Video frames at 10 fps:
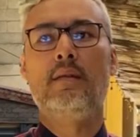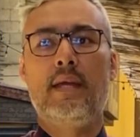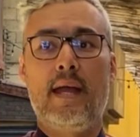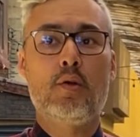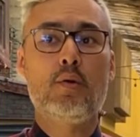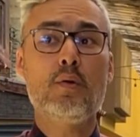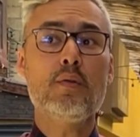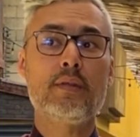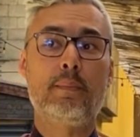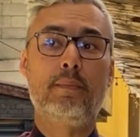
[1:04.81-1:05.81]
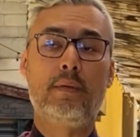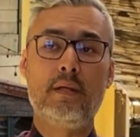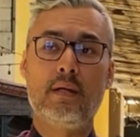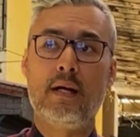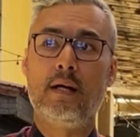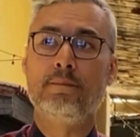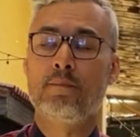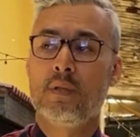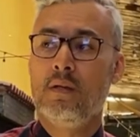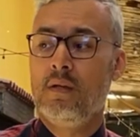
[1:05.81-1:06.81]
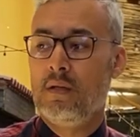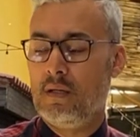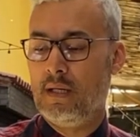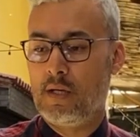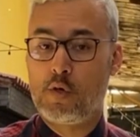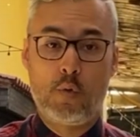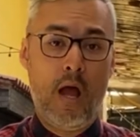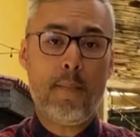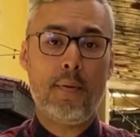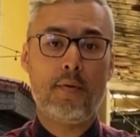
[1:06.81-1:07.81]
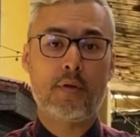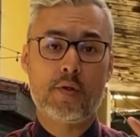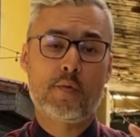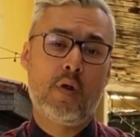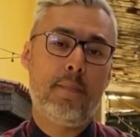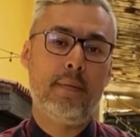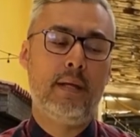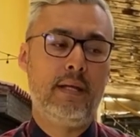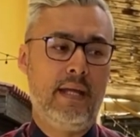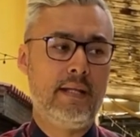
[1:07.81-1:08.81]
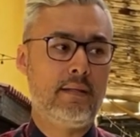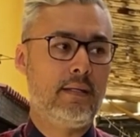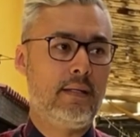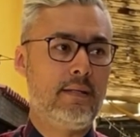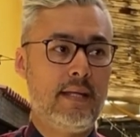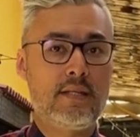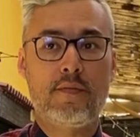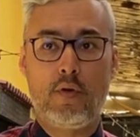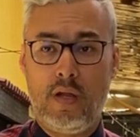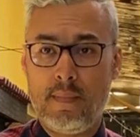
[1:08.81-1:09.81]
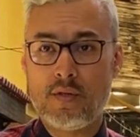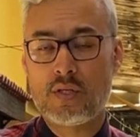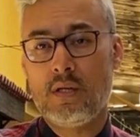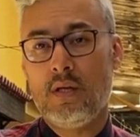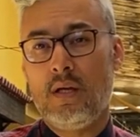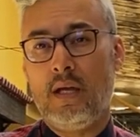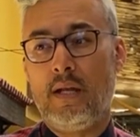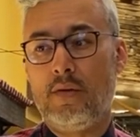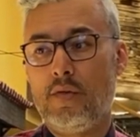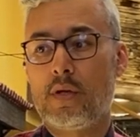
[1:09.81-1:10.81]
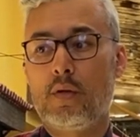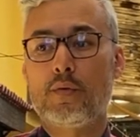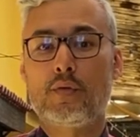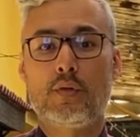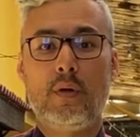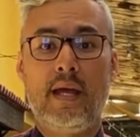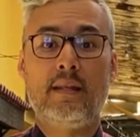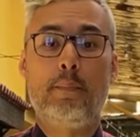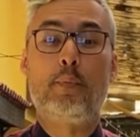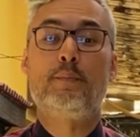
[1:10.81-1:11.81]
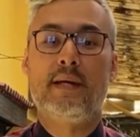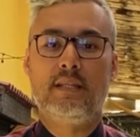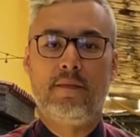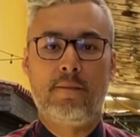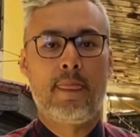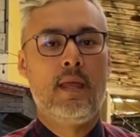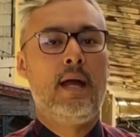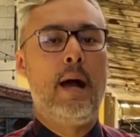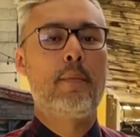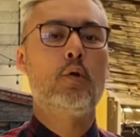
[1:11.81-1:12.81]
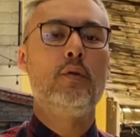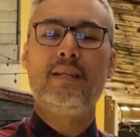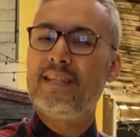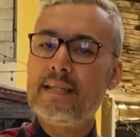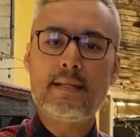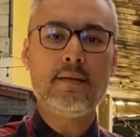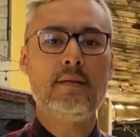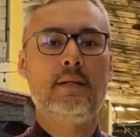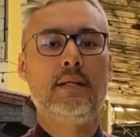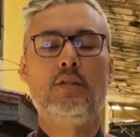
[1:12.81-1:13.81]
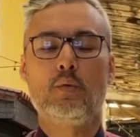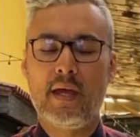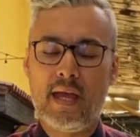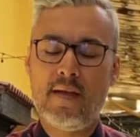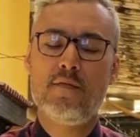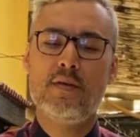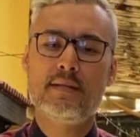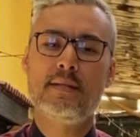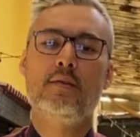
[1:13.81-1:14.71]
the angle, the crop. You can crop and edit the size of your image, and you can also edit the perspective. I'm gonna go into detail into every